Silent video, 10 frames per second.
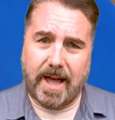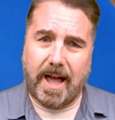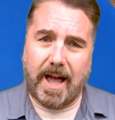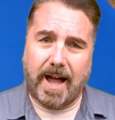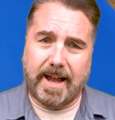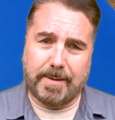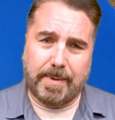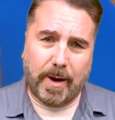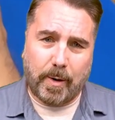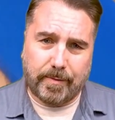I am,
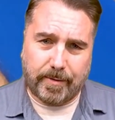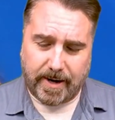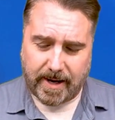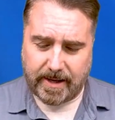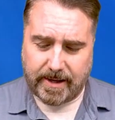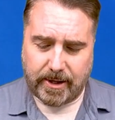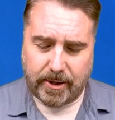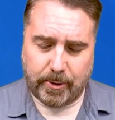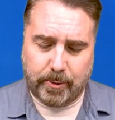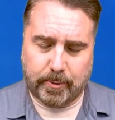however, a
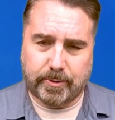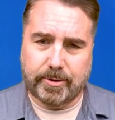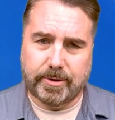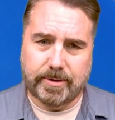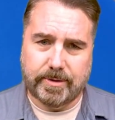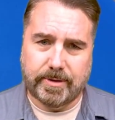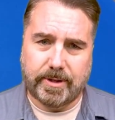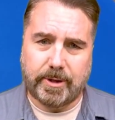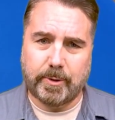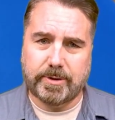huge
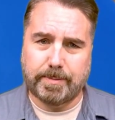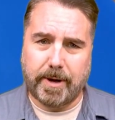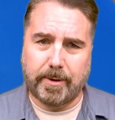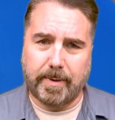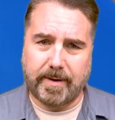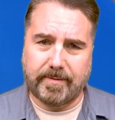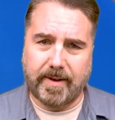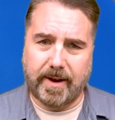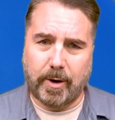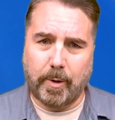Spider-Man
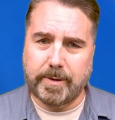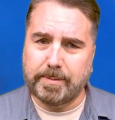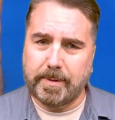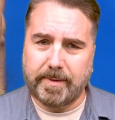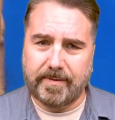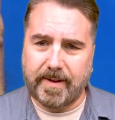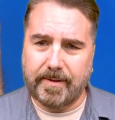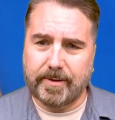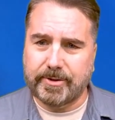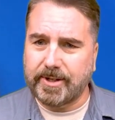fan. Always been my
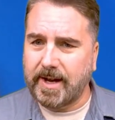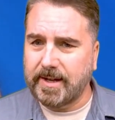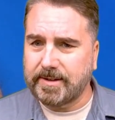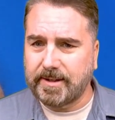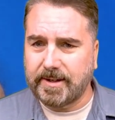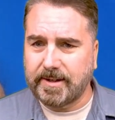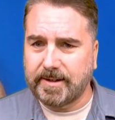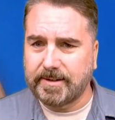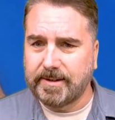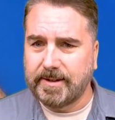favorite. You can't
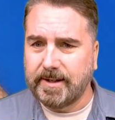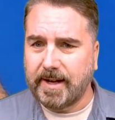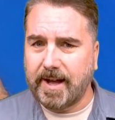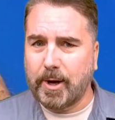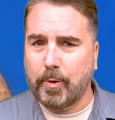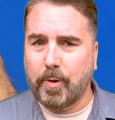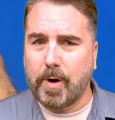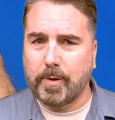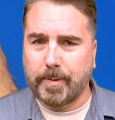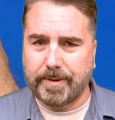go
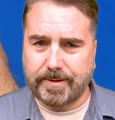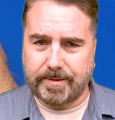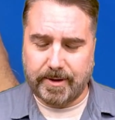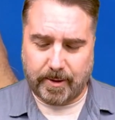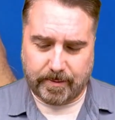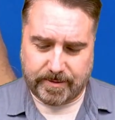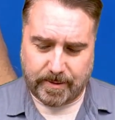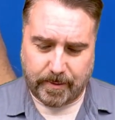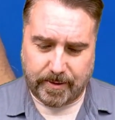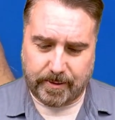wrong with,
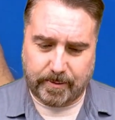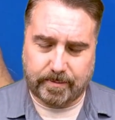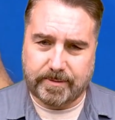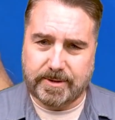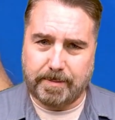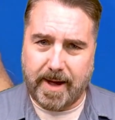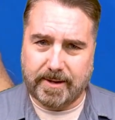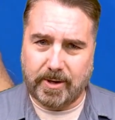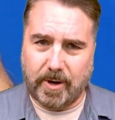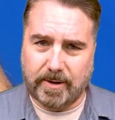someone who smack
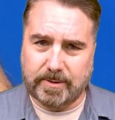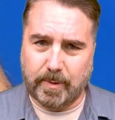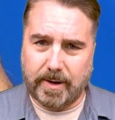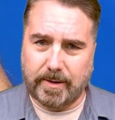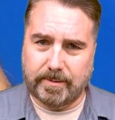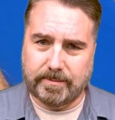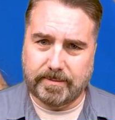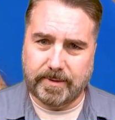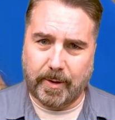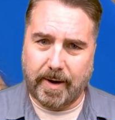talks while,
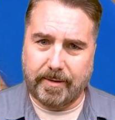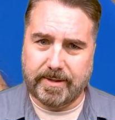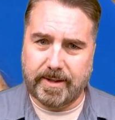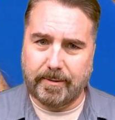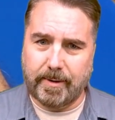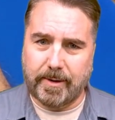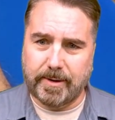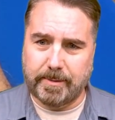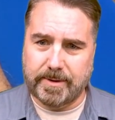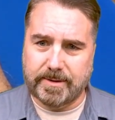everything around
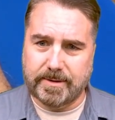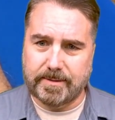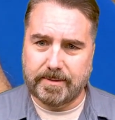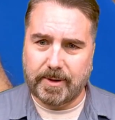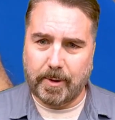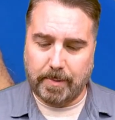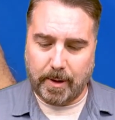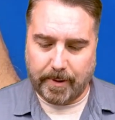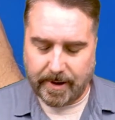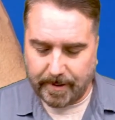them is,
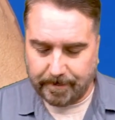blowing up.